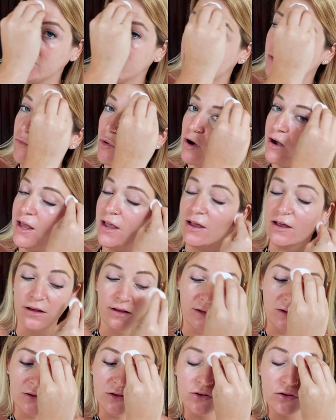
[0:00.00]
in the morning.
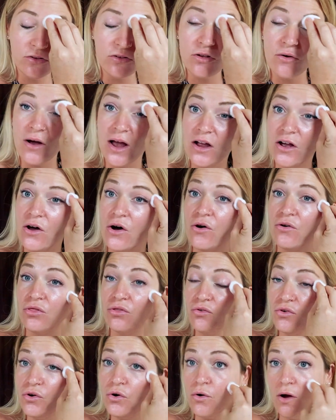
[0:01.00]
So I go
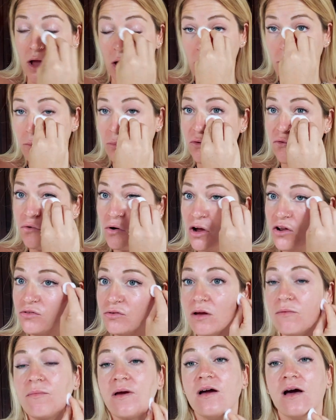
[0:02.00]
through, before I do
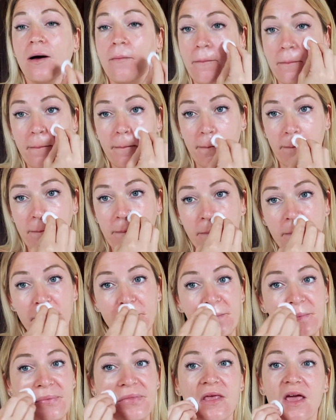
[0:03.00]
my makeup,
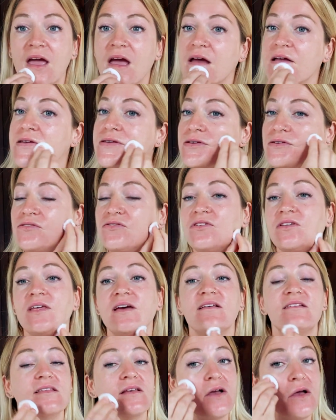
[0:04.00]
and just do
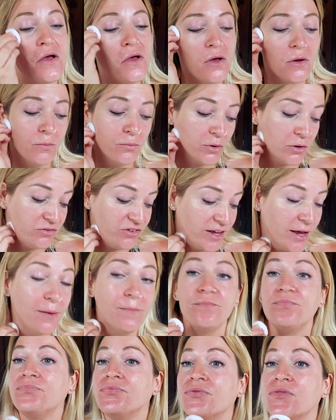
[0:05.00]
this. Pro tip,
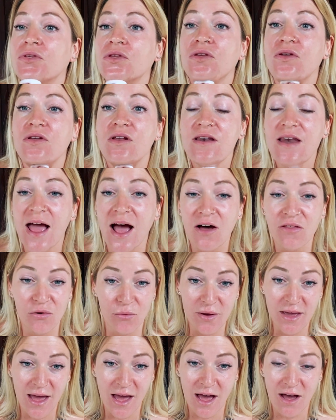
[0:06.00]
now that
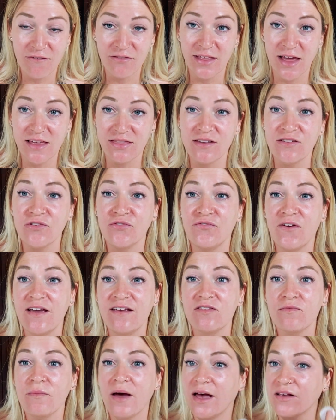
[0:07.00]
we have like this
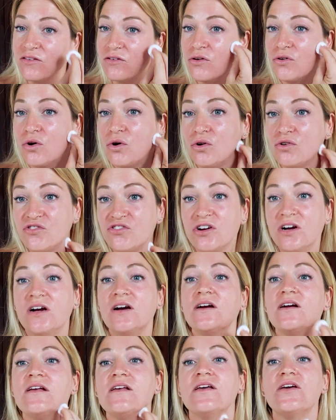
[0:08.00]
face mask culture,